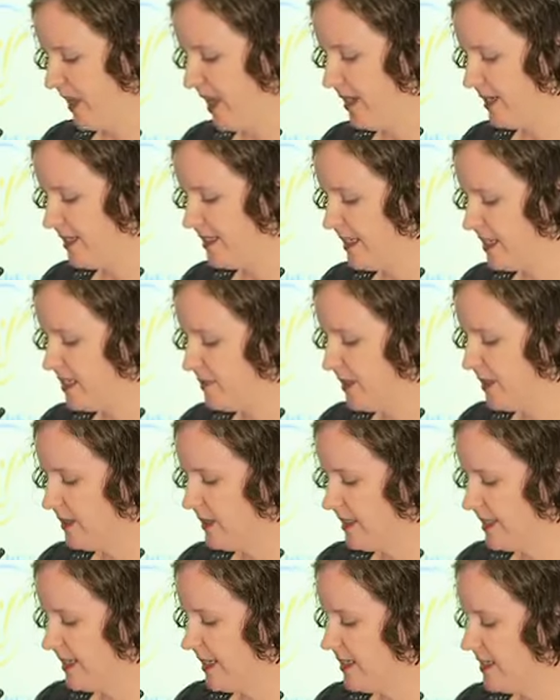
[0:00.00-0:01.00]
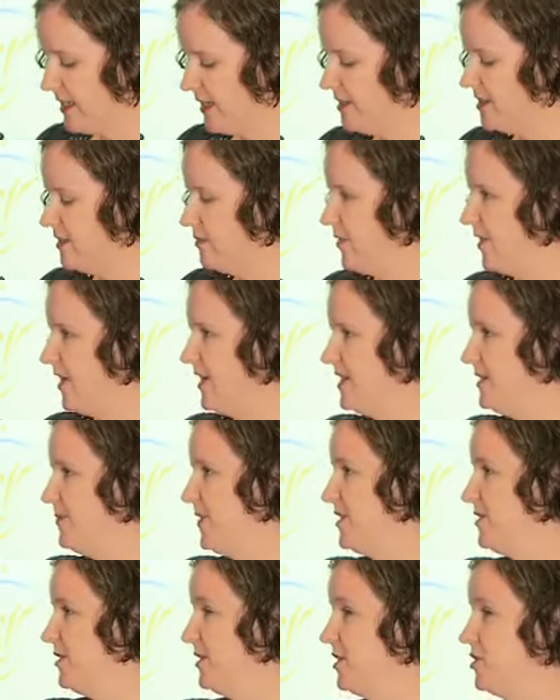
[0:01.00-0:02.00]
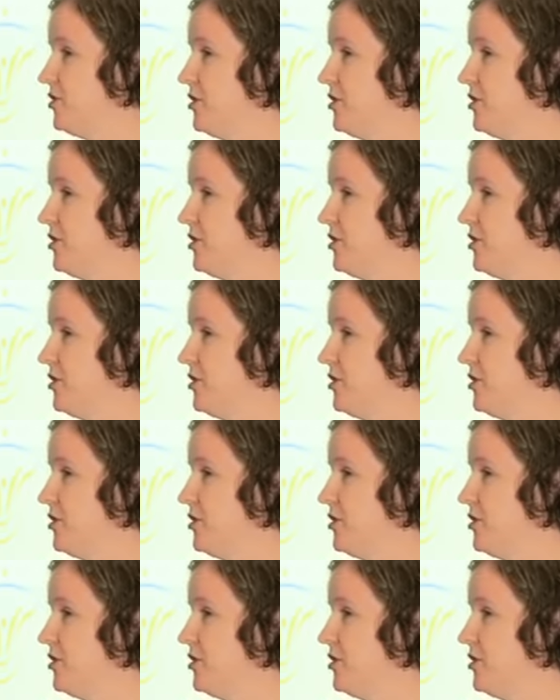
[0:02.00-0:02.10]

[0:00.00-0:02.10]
assessment that's conducted by a specially